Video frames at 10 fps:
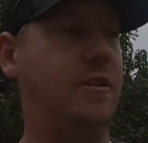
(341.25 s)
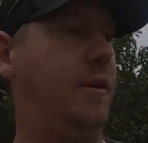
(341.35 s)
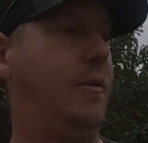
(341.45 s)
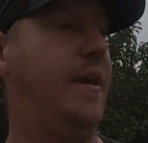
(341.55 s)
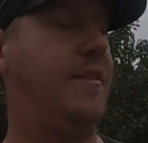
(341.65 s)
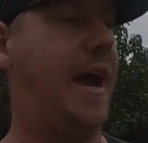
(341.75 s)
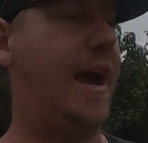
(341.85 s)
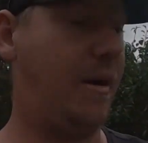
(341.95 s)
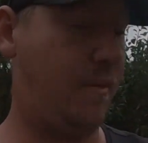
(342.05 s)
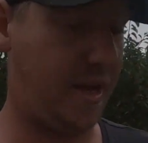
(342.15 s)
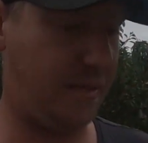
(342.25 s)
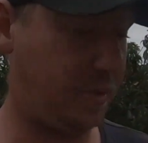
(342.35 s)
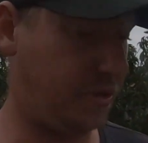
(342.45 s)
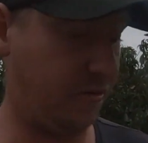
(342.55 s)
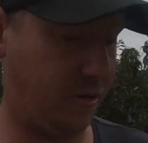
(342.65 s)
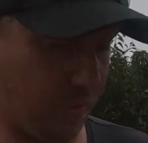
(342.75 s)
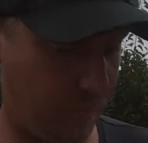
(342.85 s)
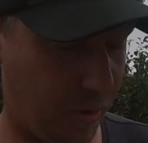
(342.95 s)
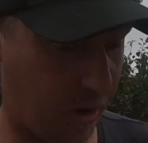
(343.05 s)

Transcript: You know, we had the AR1s, which are a good